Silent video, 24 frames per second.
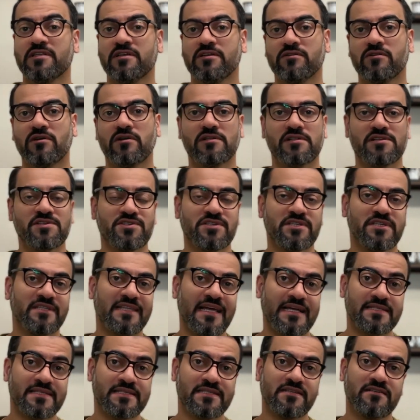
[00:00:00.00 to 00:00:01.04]
technology
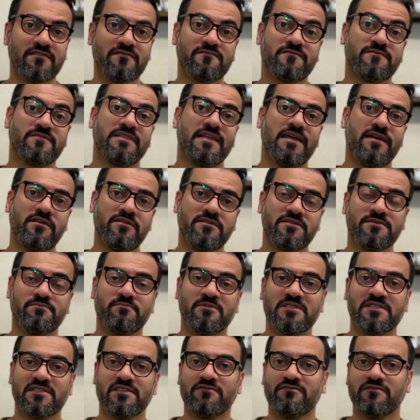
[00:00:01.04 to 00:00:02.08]
that serves their
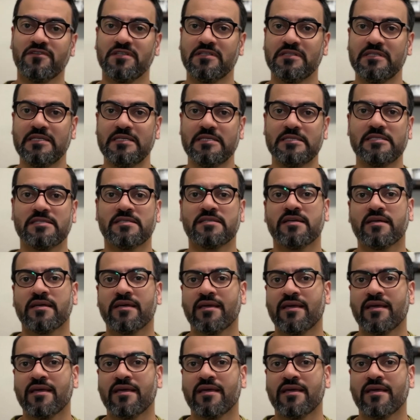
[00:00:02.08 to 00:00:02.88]
specific needs,